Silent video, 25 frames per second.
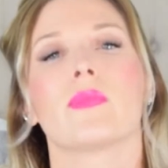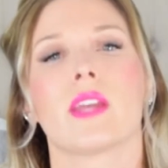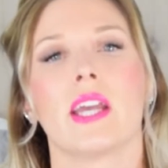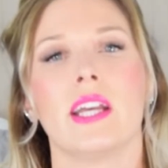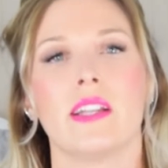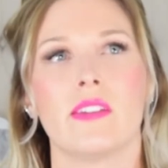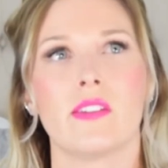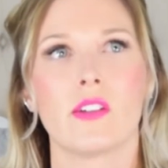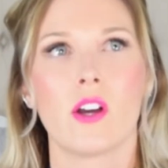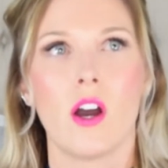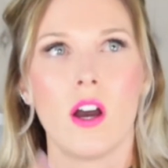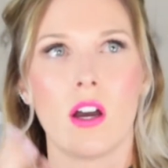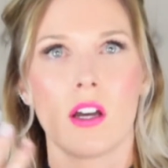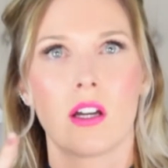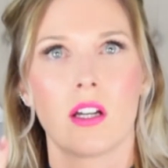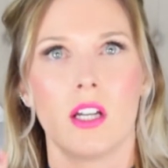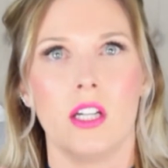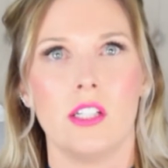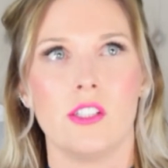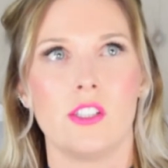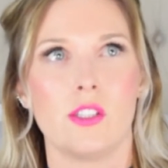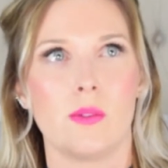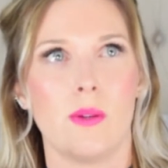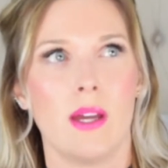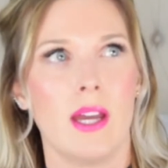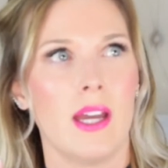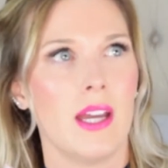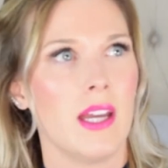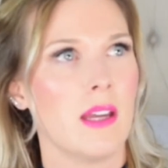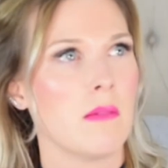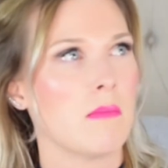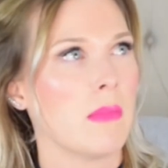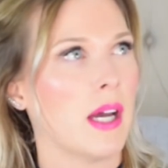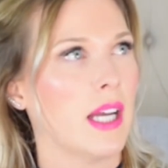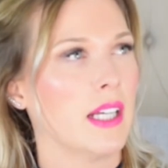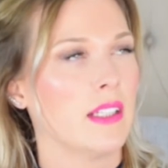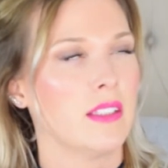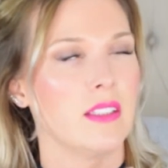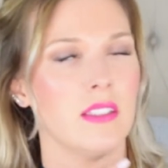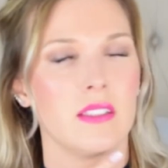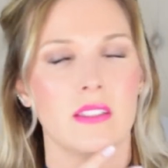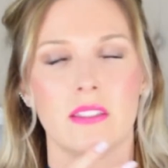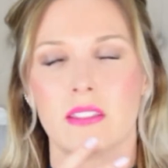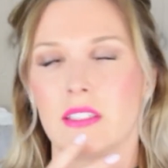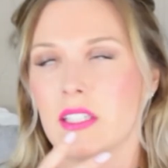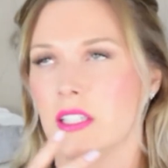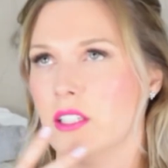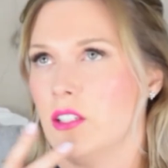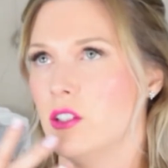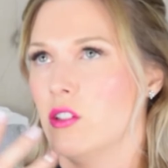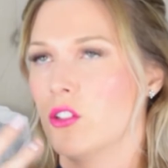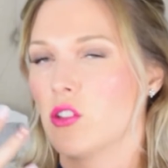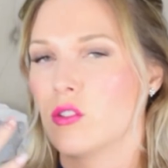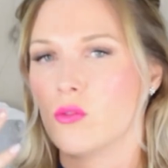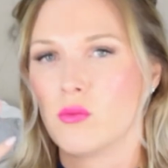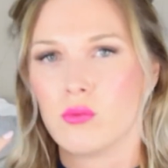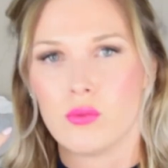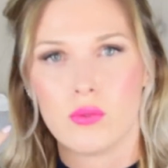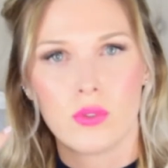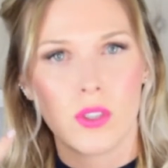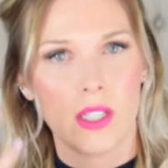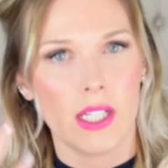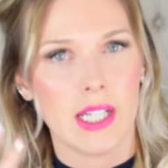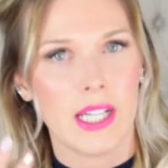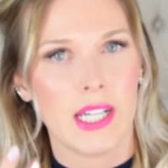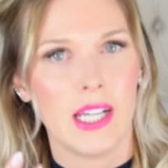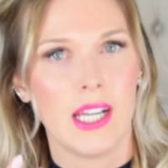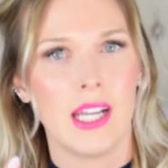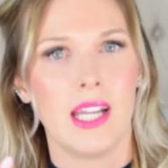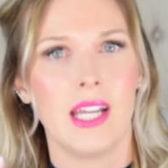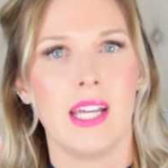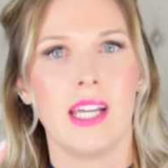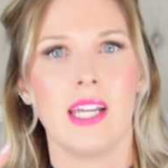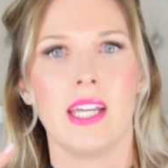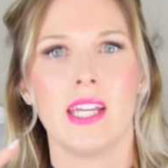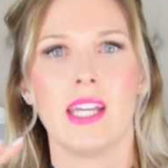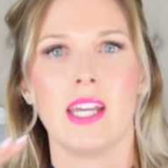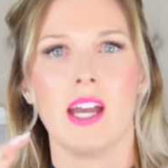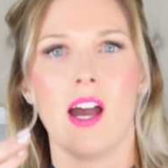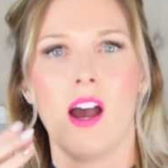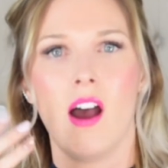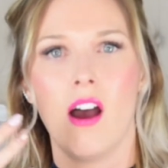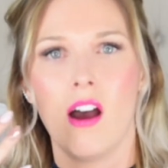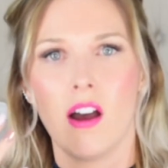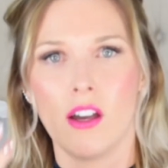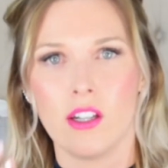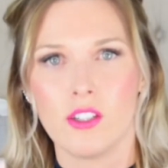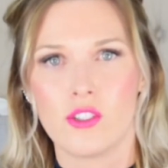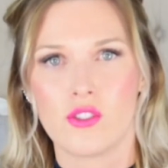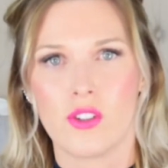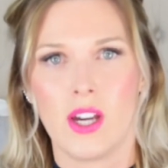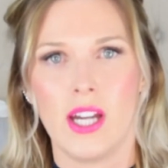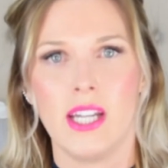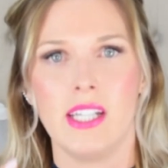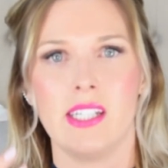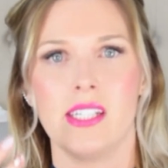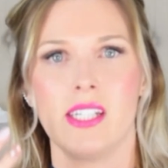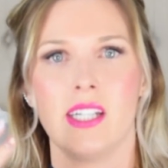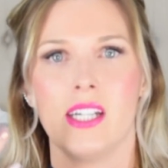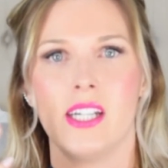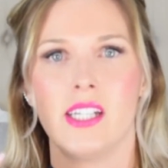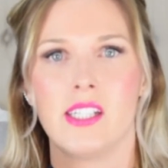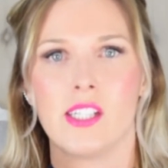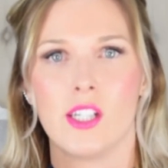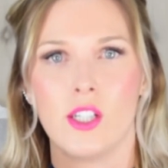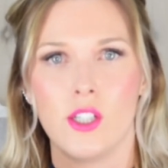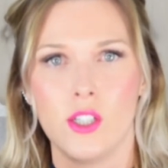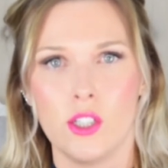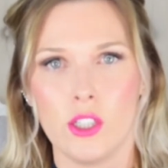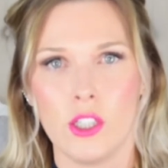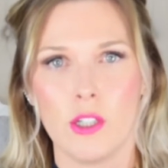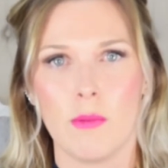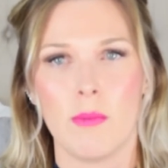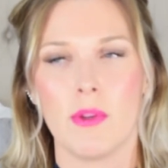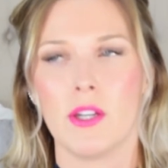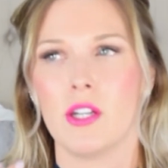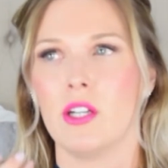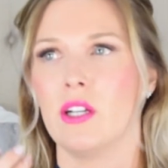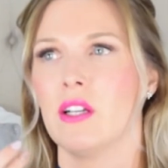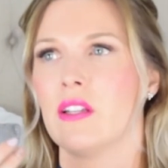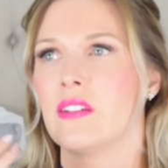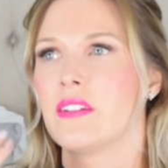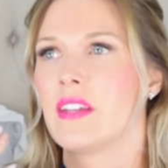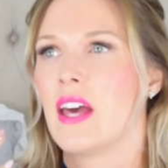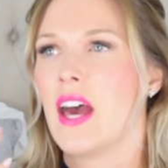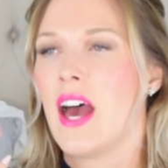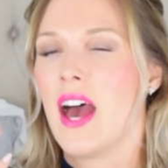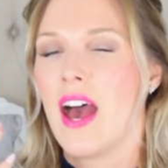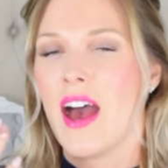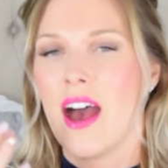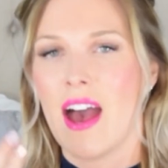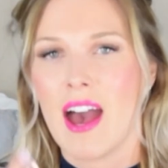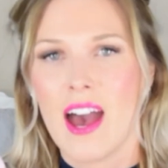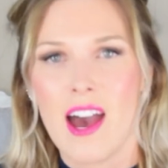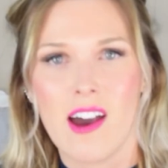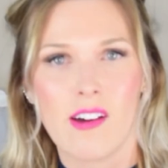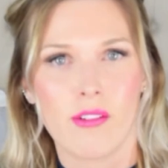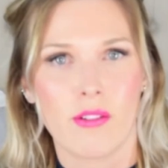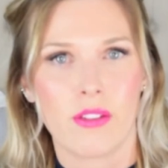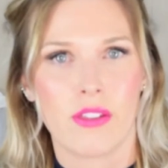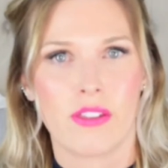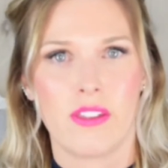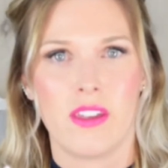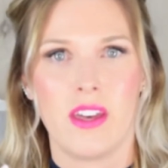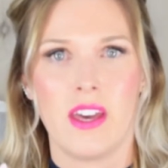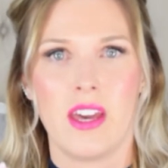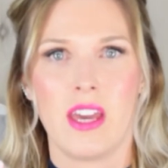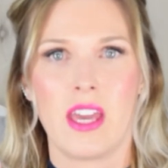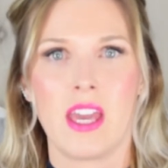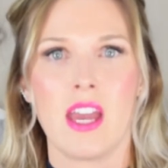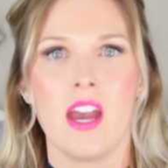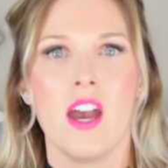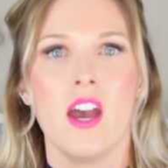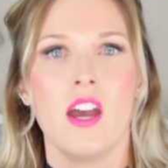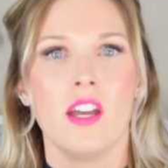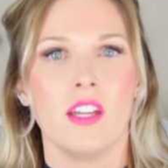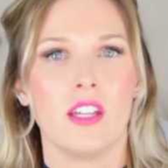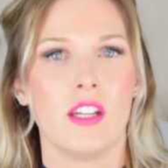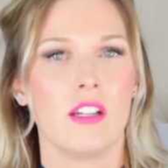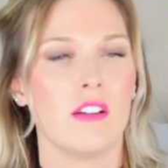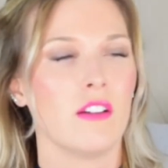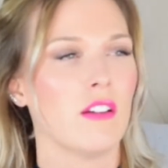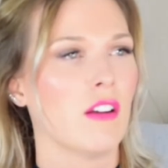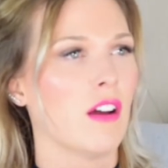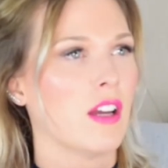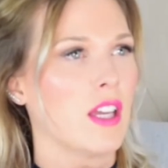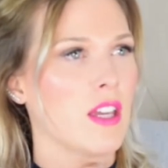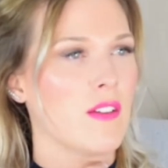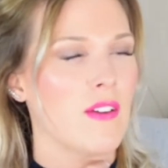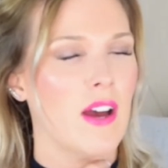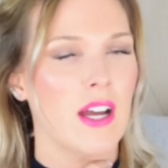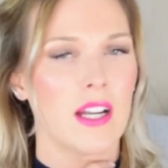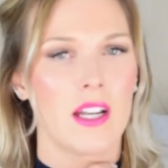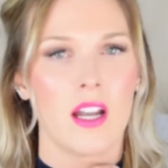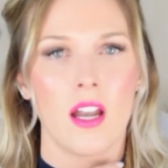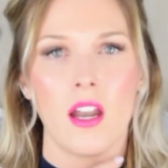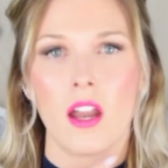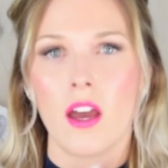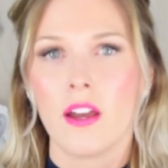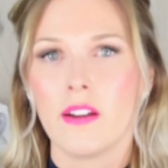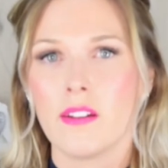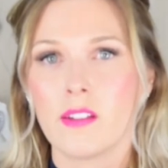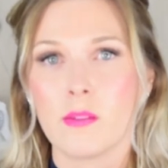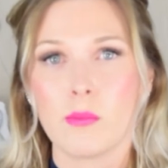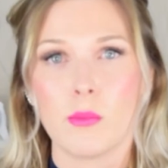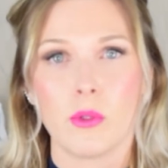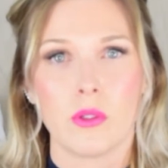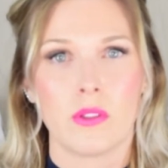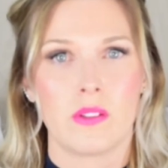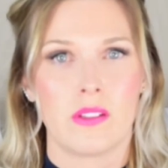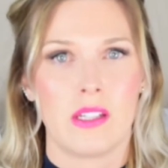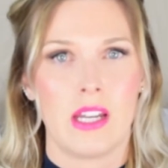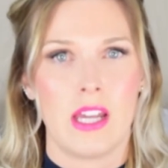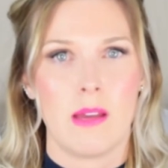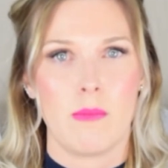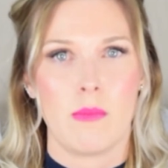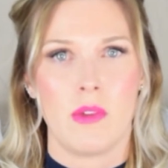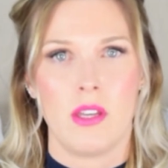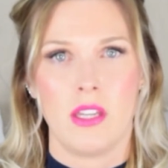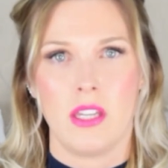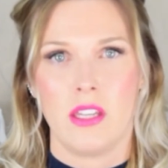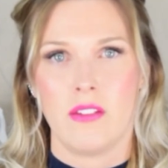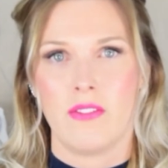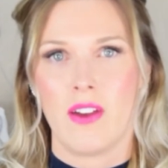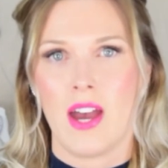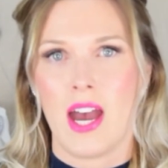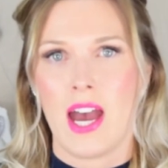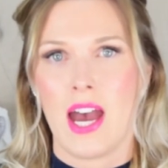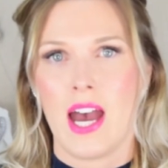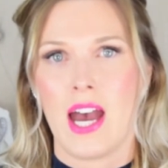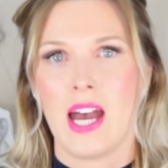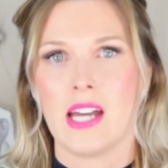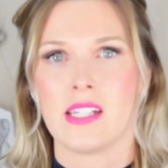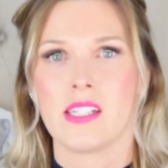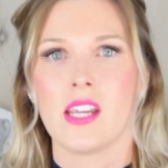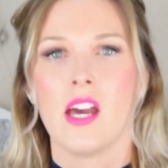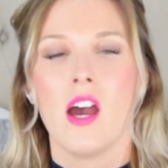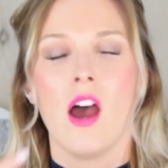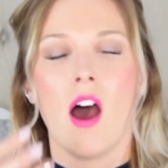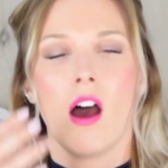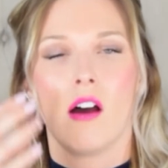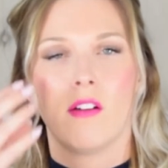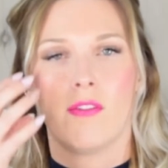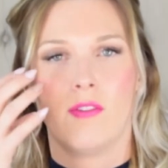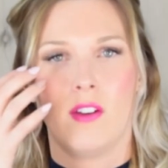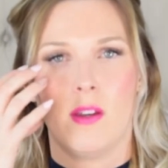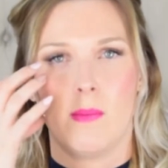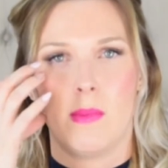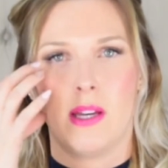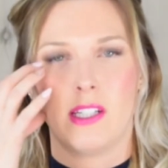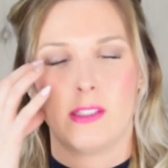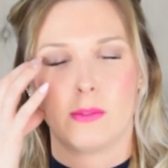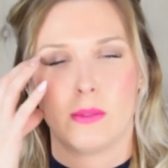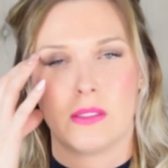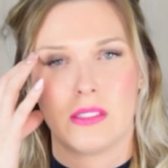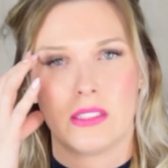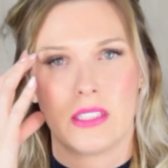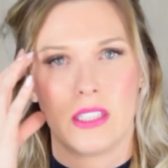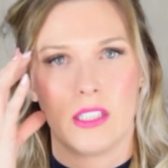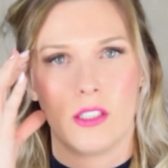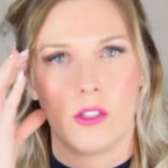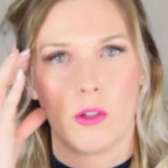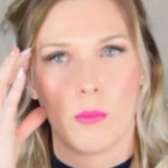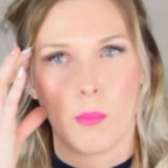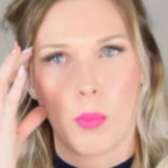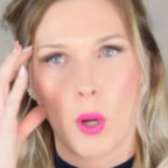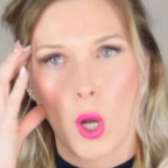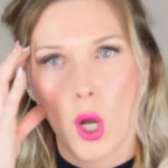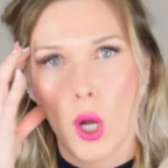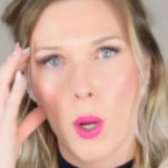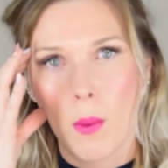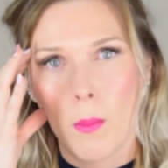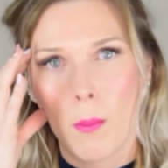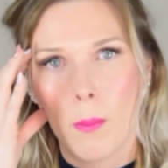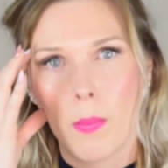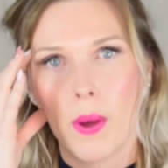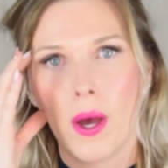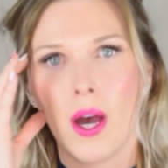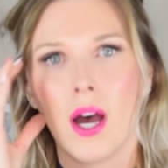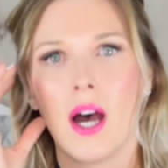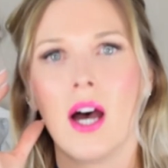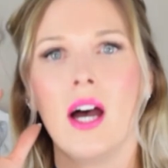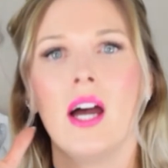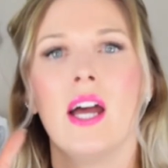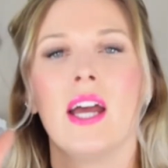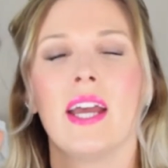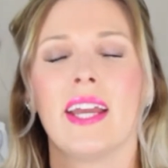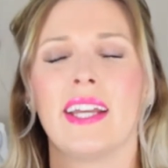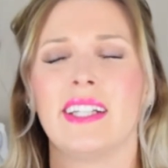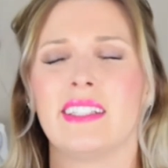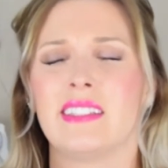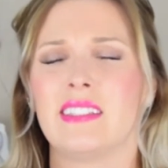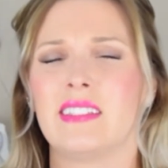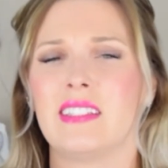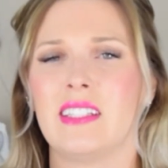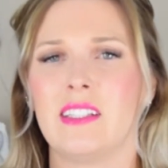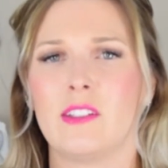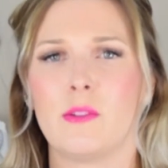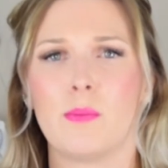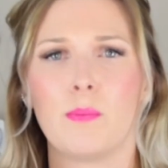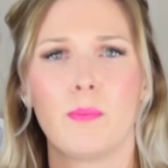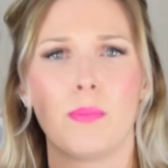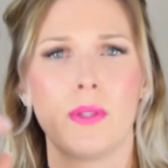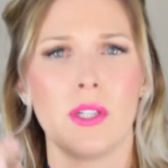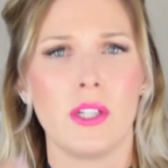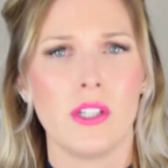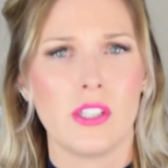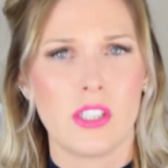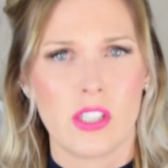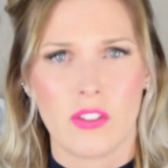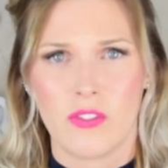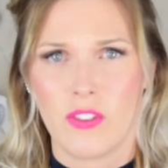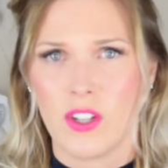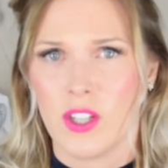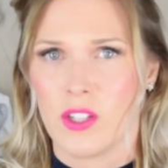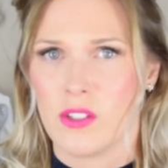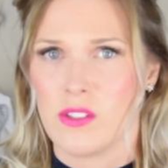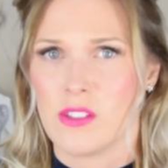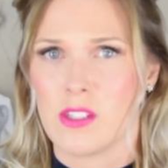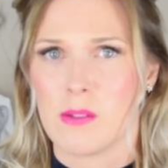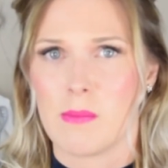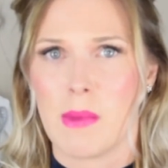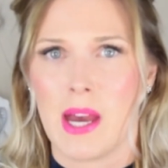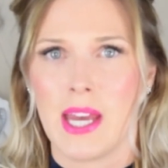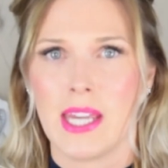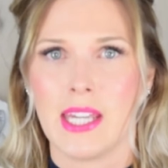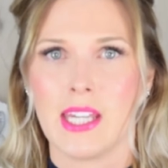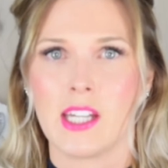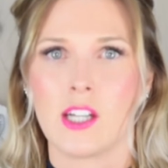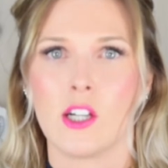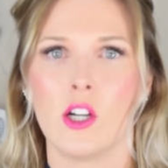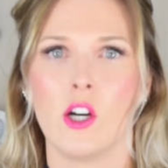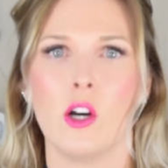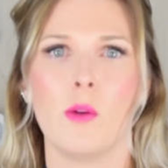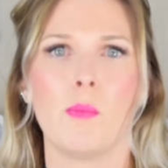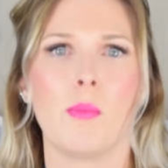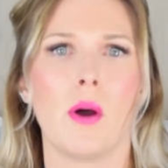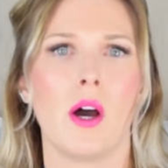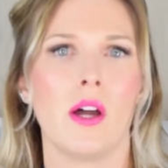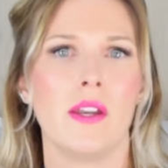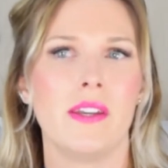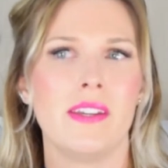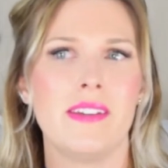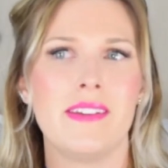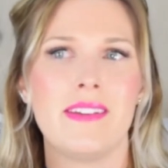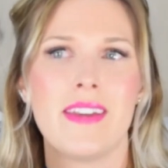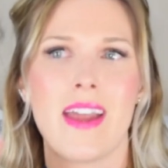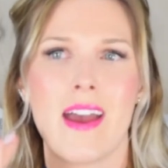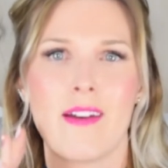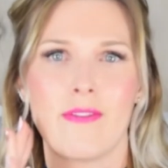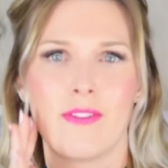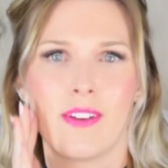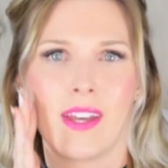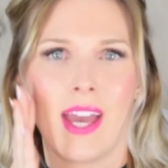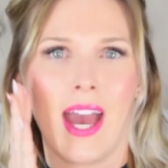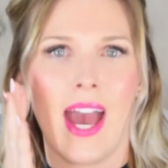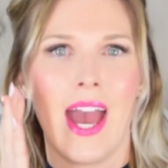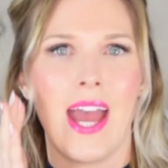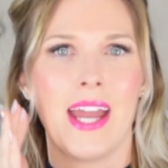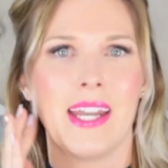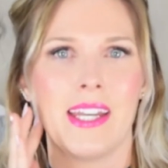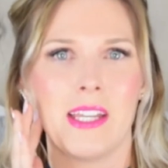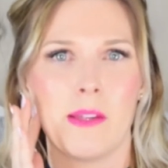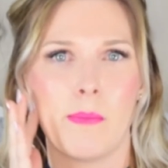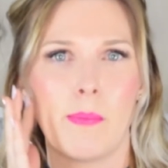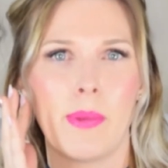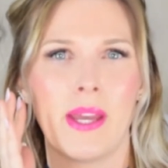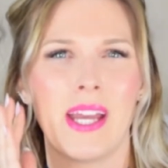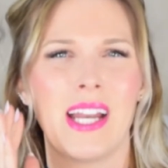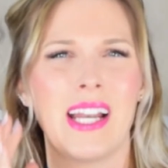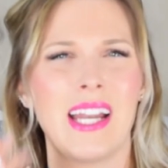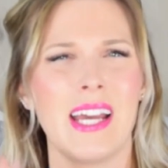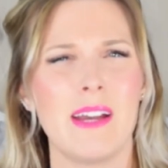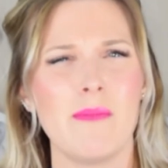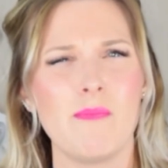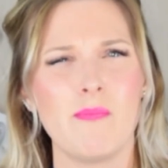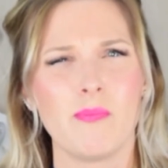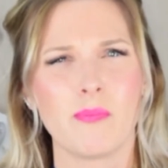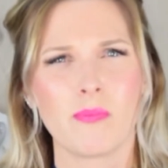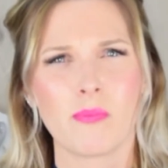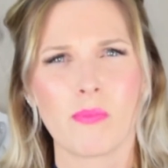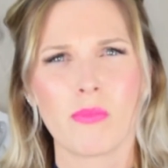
It's got a glow to it. It makes your skin look really hydrated, luminous, healthy. You look like you've had loads more sleep than you've had. I feel it makes my skin look plumper. It sits beautifully under makeup. I never get any pilling.